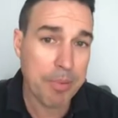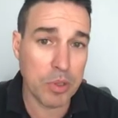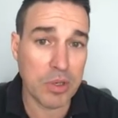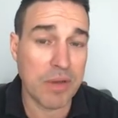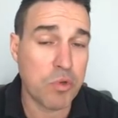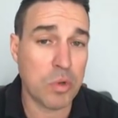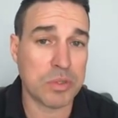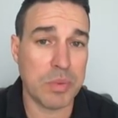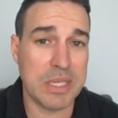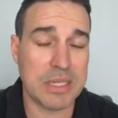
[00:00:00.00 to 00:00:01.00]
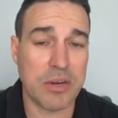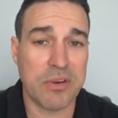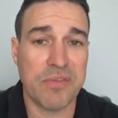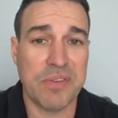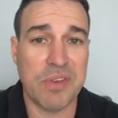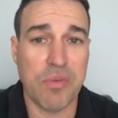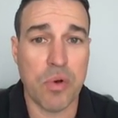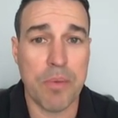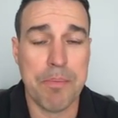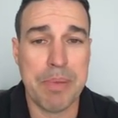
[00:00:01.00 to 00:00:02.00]
But look, of course, with this
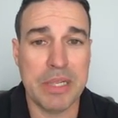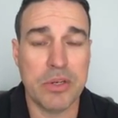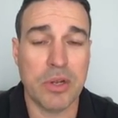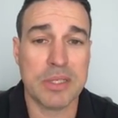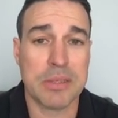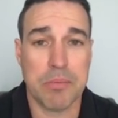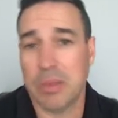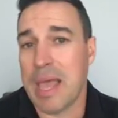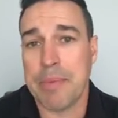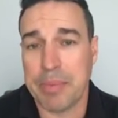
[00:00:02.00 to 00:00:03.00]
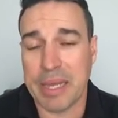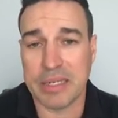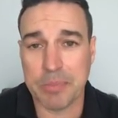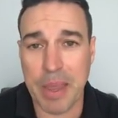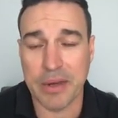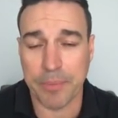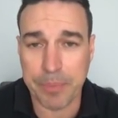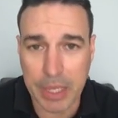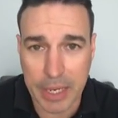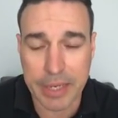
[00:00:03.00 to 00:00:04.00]
$154 billion, Labor plan to spend it,
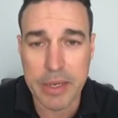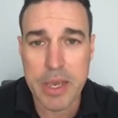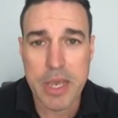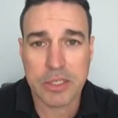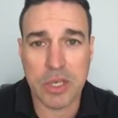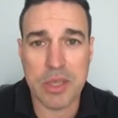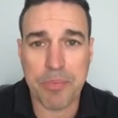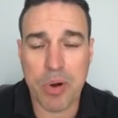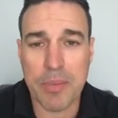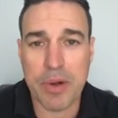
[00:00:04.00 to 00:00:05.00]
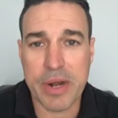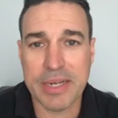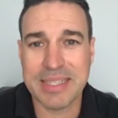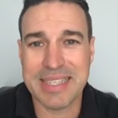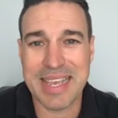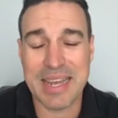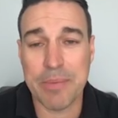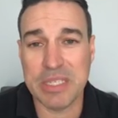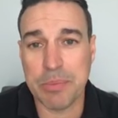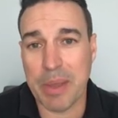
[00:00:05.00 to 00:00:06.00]
okay? So the primary areas they're going
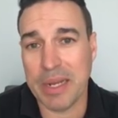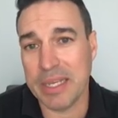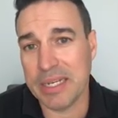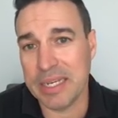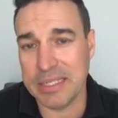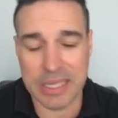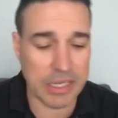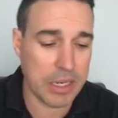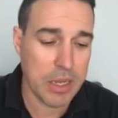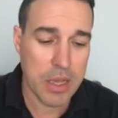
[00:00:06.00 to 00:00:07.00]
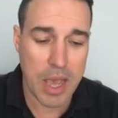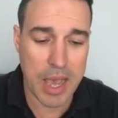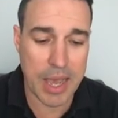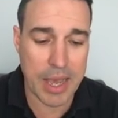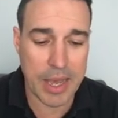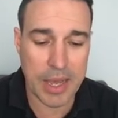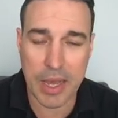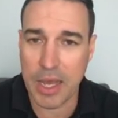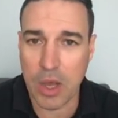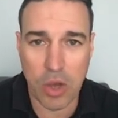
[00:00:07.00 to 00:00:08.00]
to be spending it is in
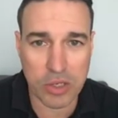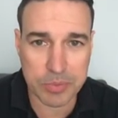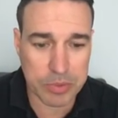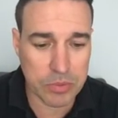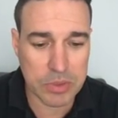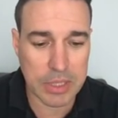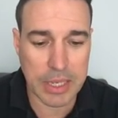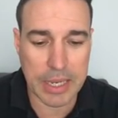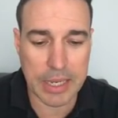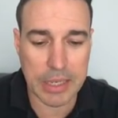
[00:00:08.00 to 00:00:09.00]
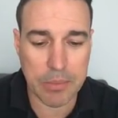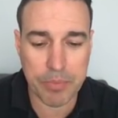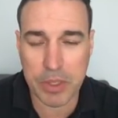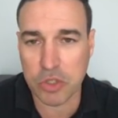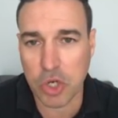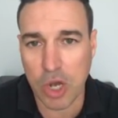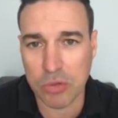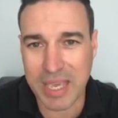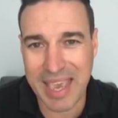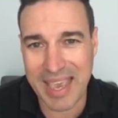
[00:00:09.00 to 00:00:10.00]
hospitals,
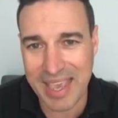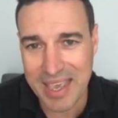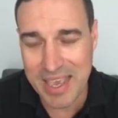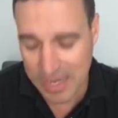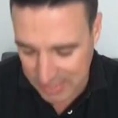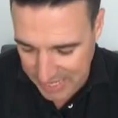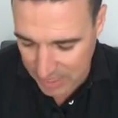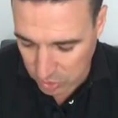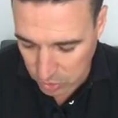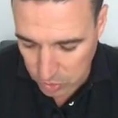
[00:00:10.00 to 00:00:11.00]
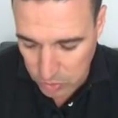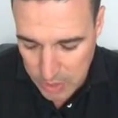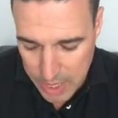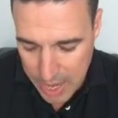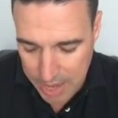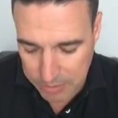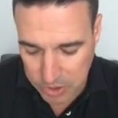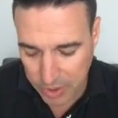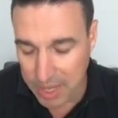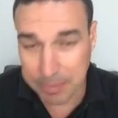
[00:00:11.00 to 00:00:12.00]
childcare, dental.
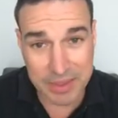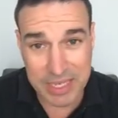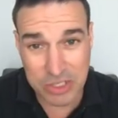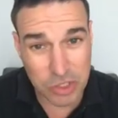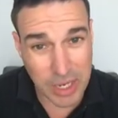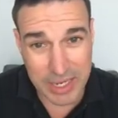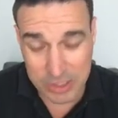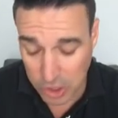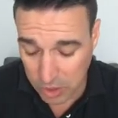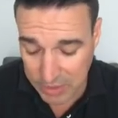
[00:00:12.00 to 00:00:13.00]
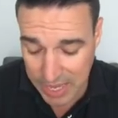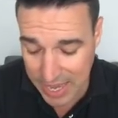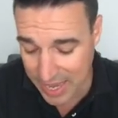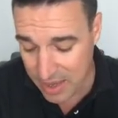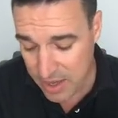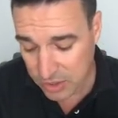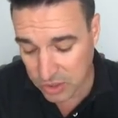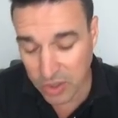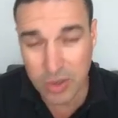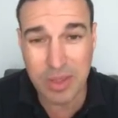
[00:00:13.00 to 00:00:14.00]
So a couple of things, childcare.
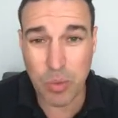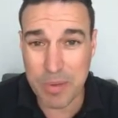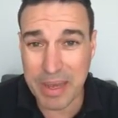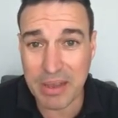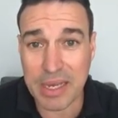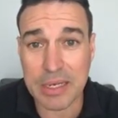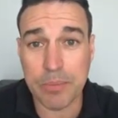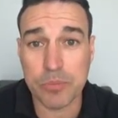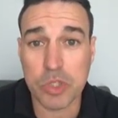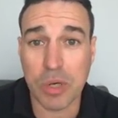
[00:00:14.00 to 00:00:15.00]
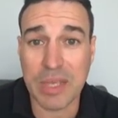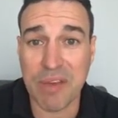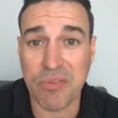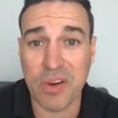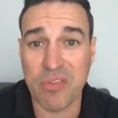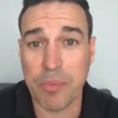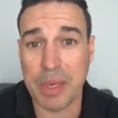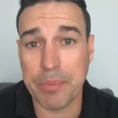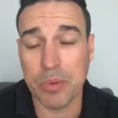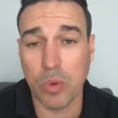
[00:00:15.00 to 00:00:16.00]
So they want to make childcare free for
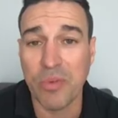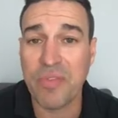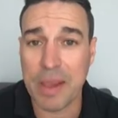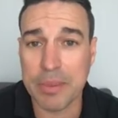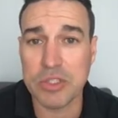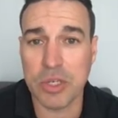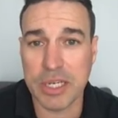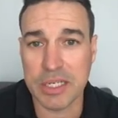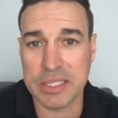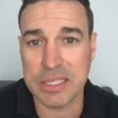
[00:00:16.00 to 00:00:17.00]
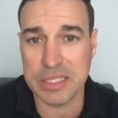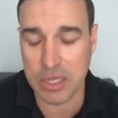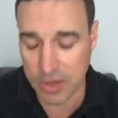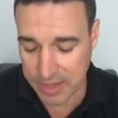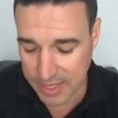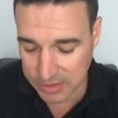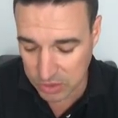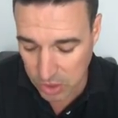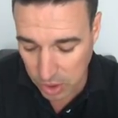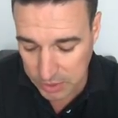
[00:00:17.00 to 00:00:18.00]
people or families earning under
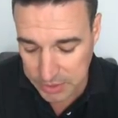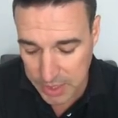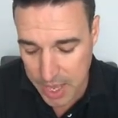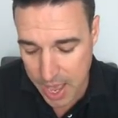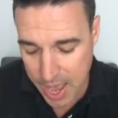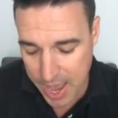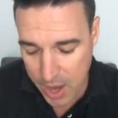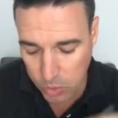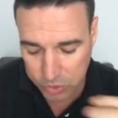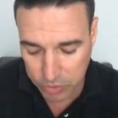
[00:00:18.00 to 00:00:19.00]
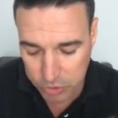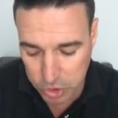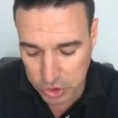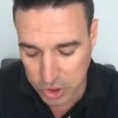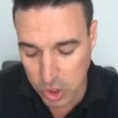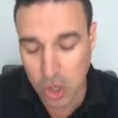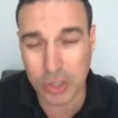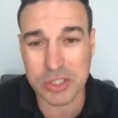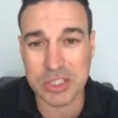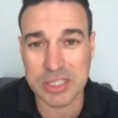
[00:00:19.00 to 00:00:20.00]
$69,000. Also reduce the
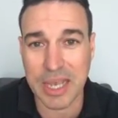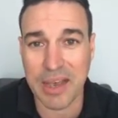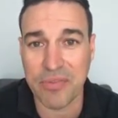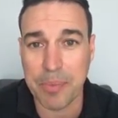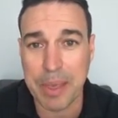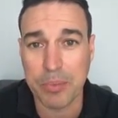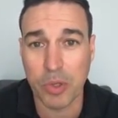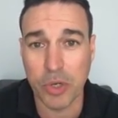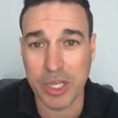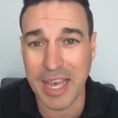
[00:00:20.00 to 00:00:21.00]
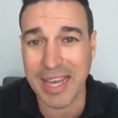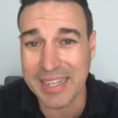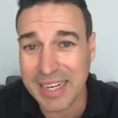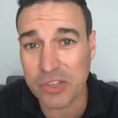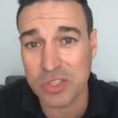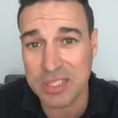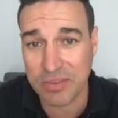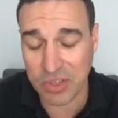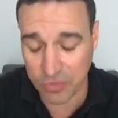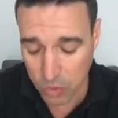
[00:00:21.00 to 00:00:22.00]
costs for people earning under
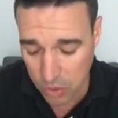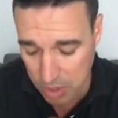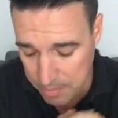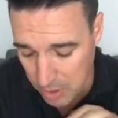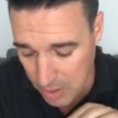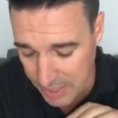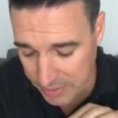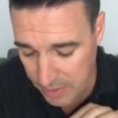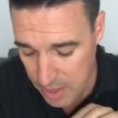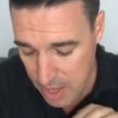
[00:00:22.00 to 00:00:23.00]
174 combined.